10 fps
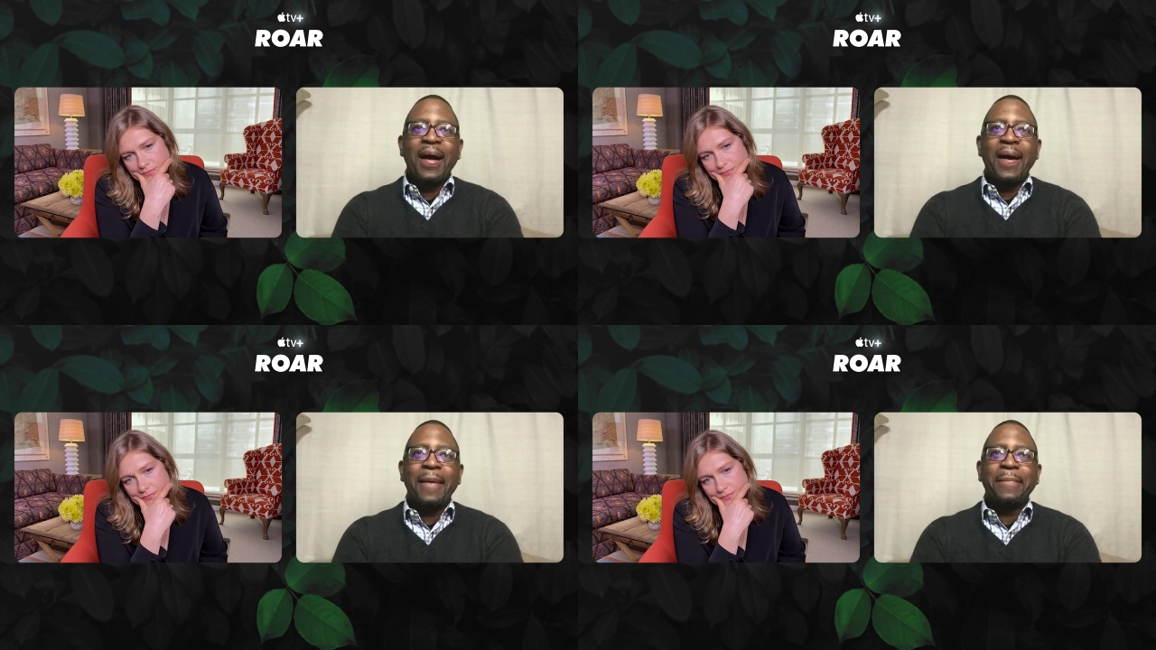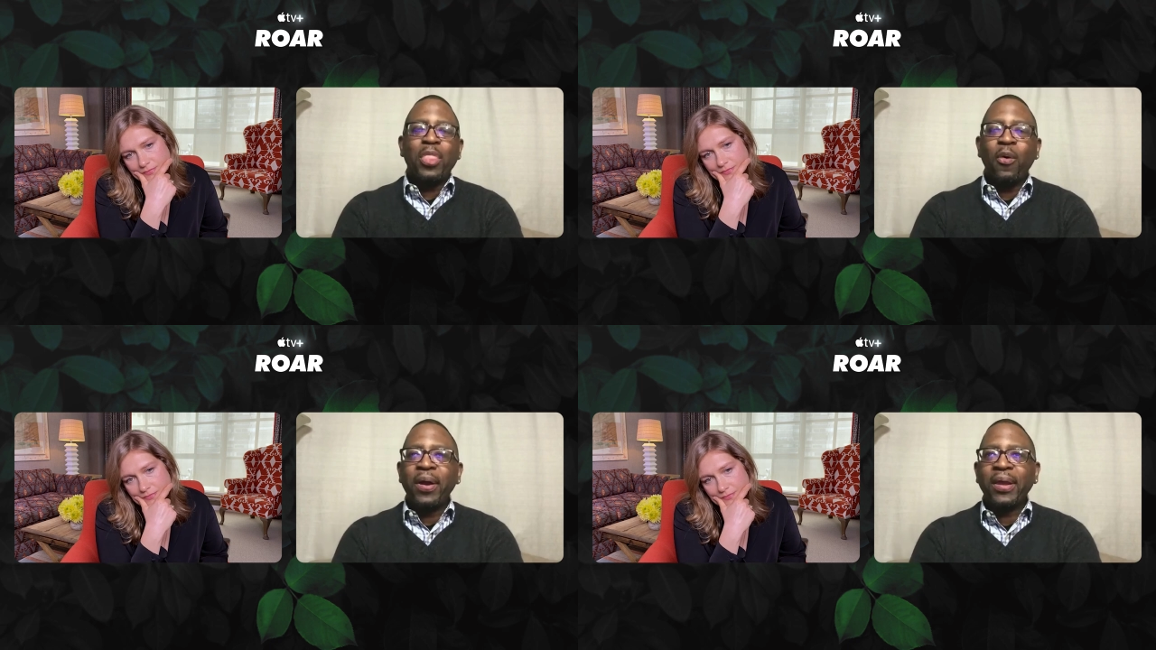
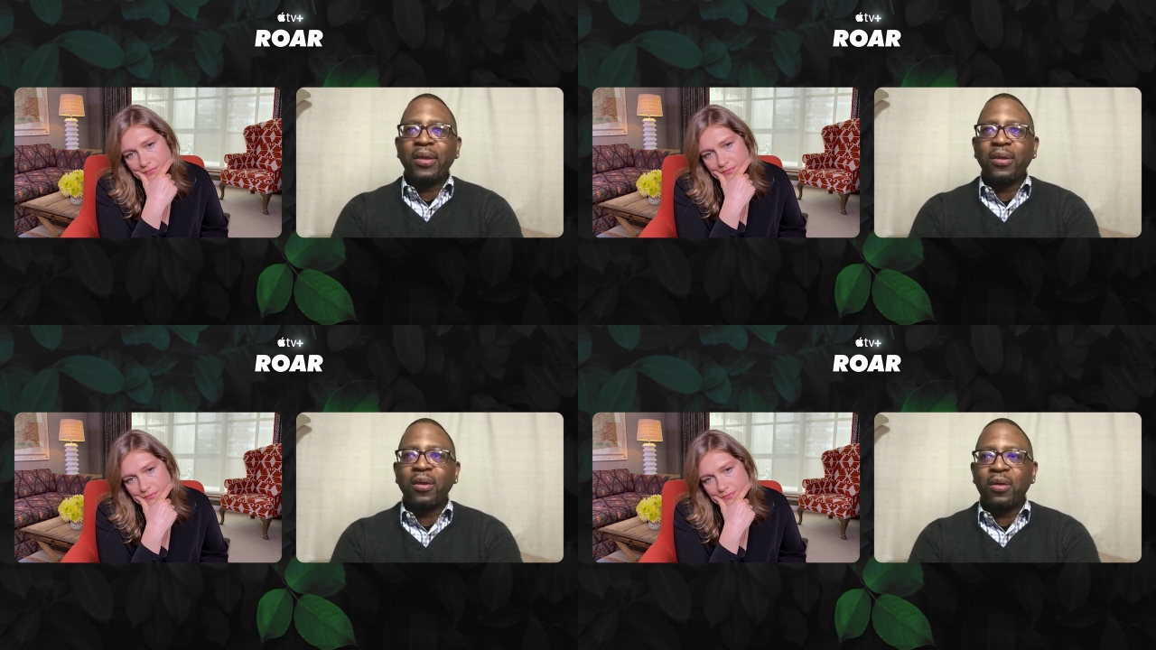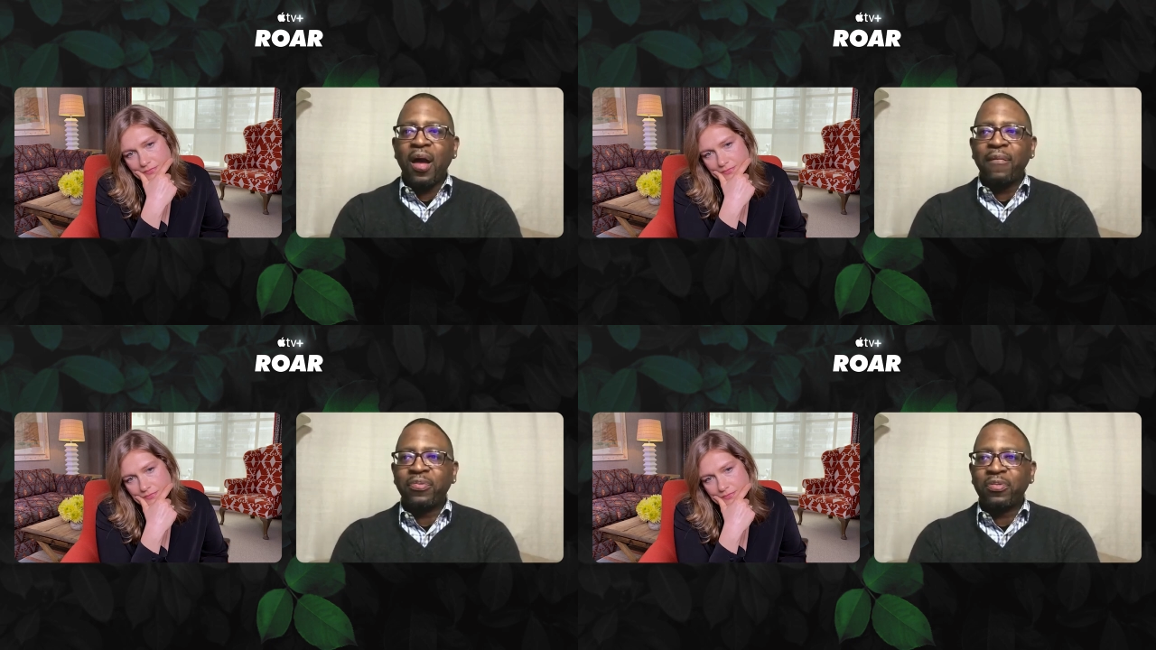Speaker 1: Knowing,
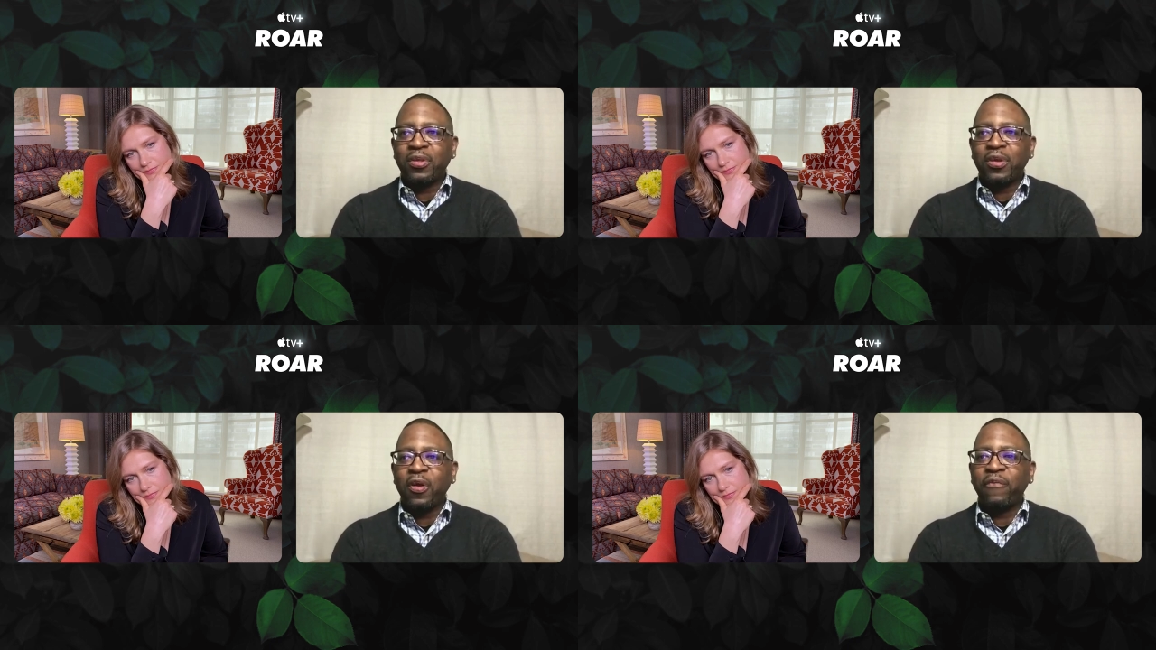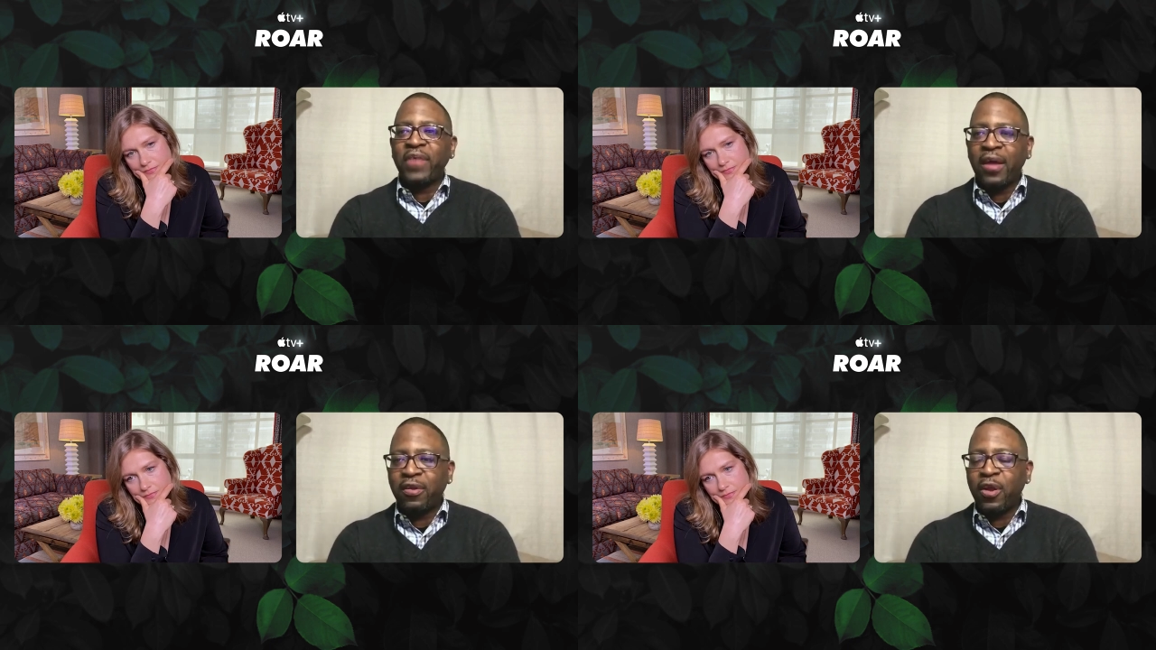obviously,
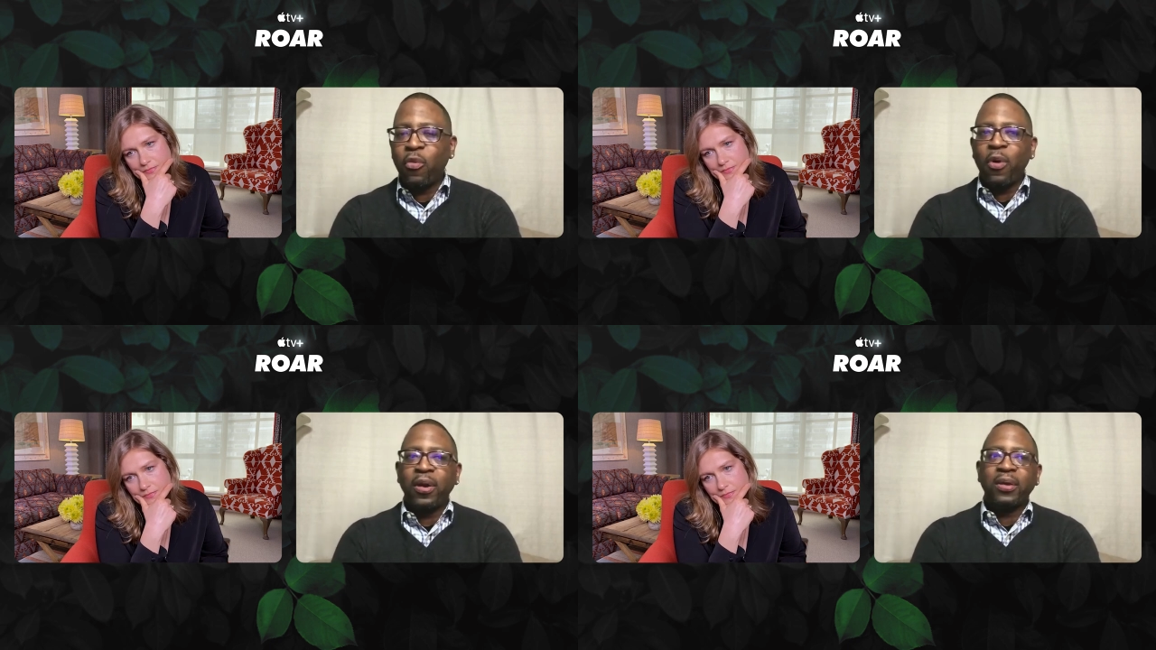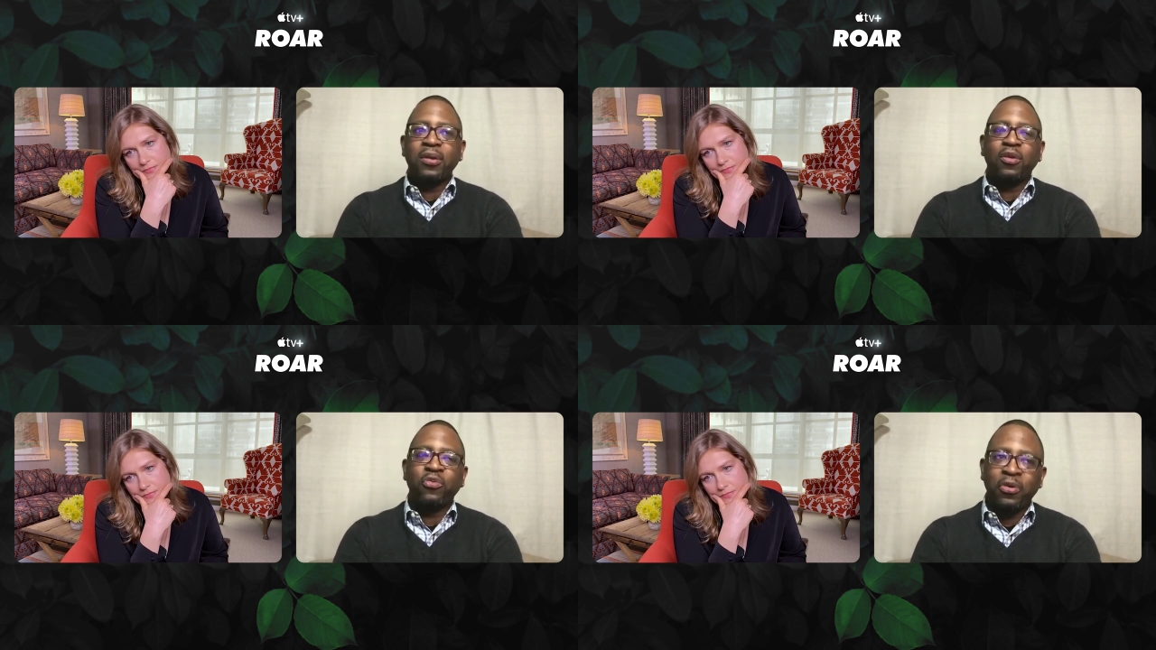you're a fan of their
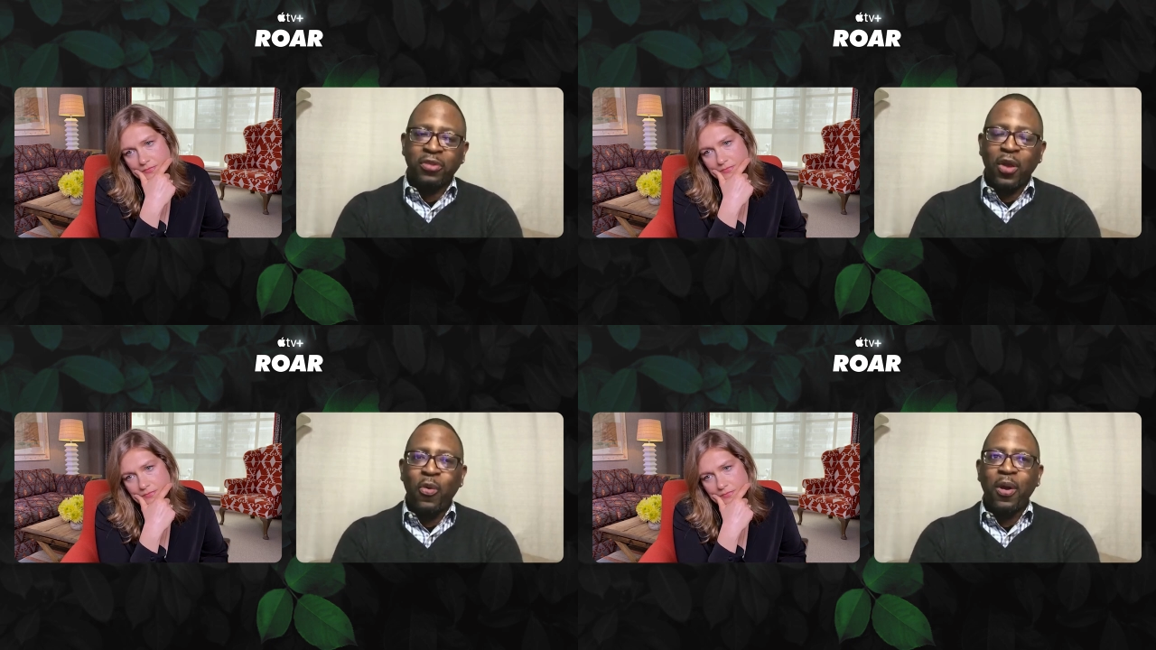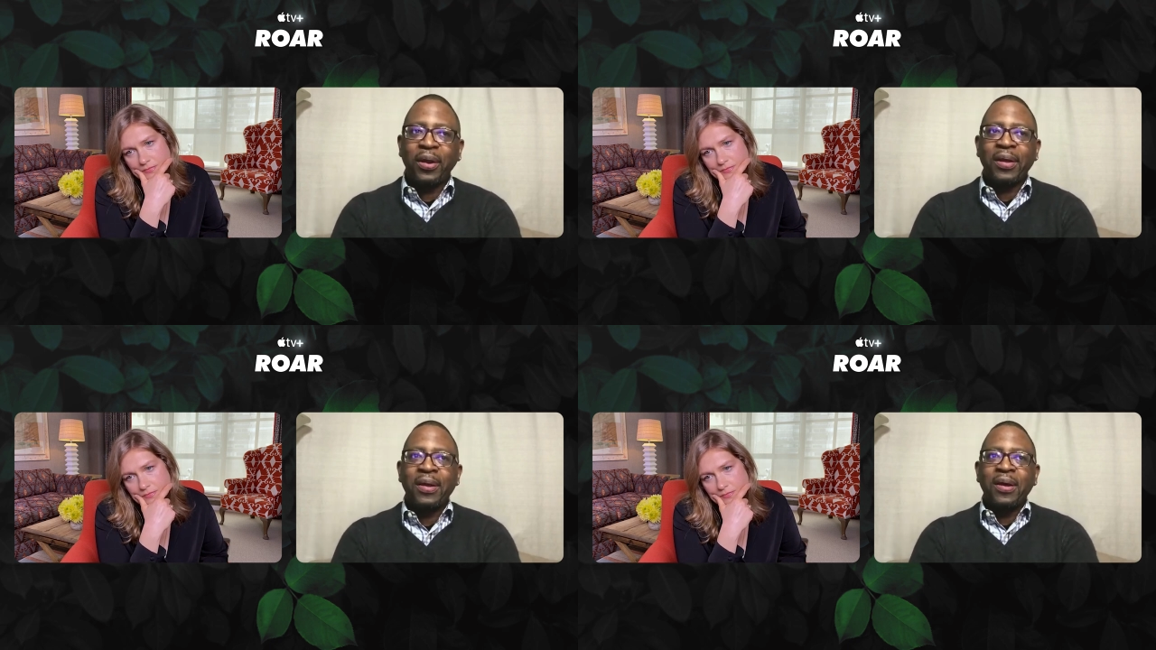work, you trust their
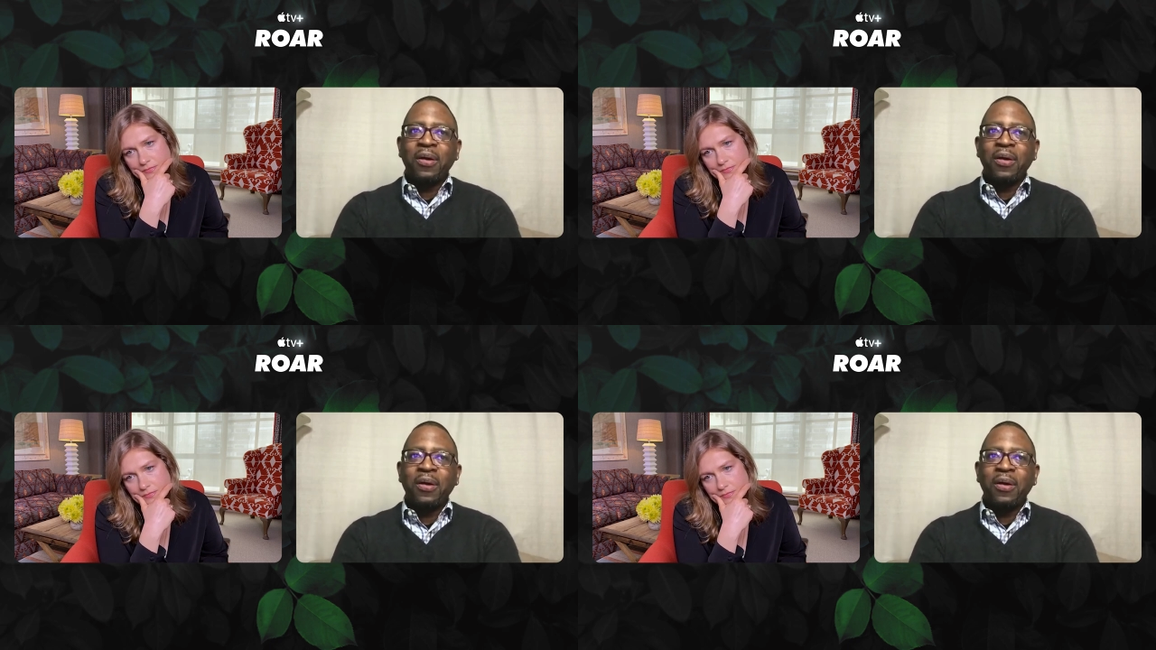work,